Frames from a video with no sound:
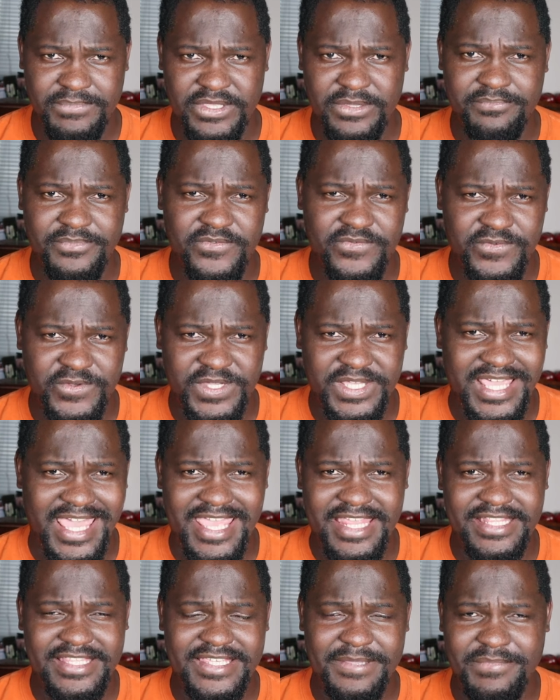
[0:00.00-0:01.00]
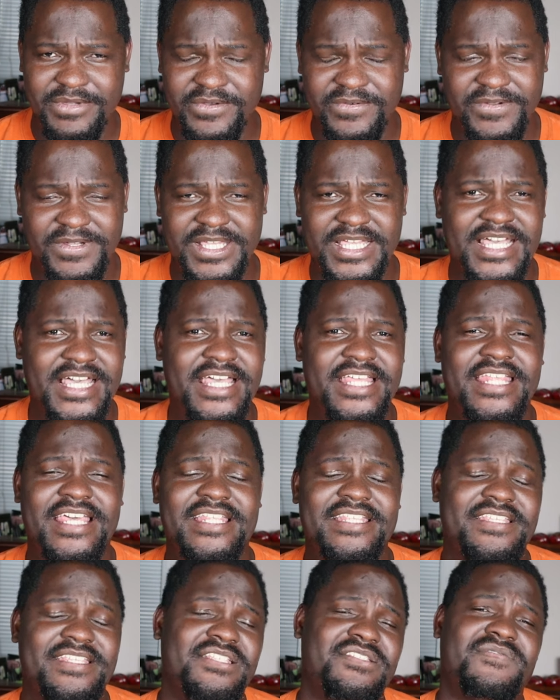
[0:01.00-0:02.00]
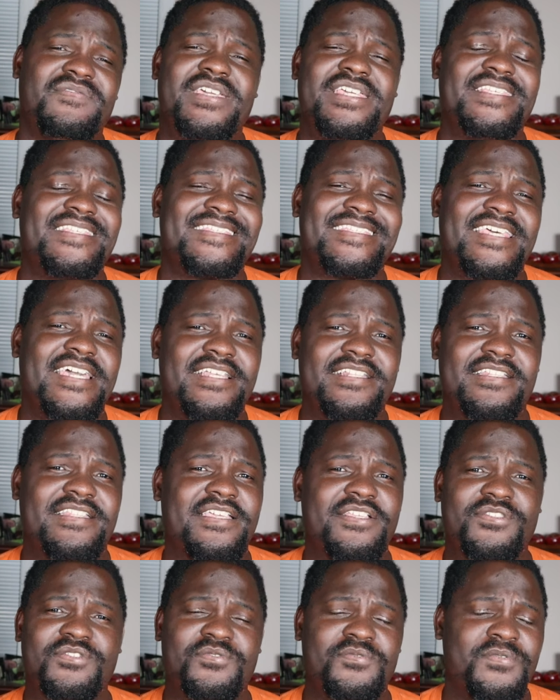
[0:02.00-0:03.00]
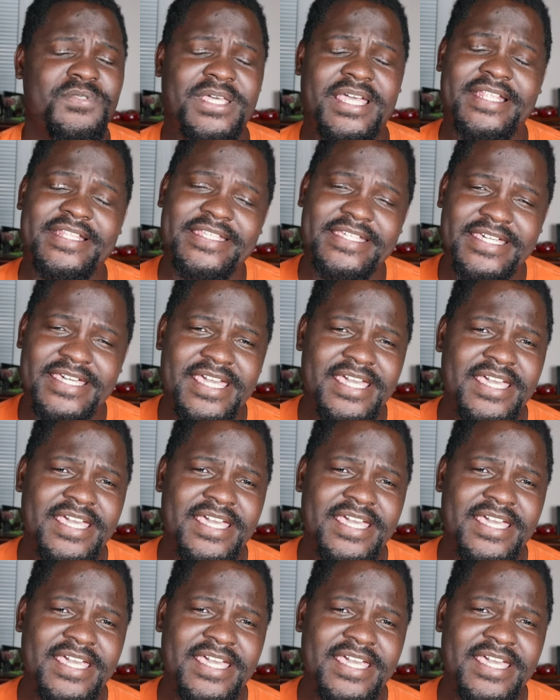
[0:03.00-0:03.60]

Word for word: People forget about God, and it's very sad they do that.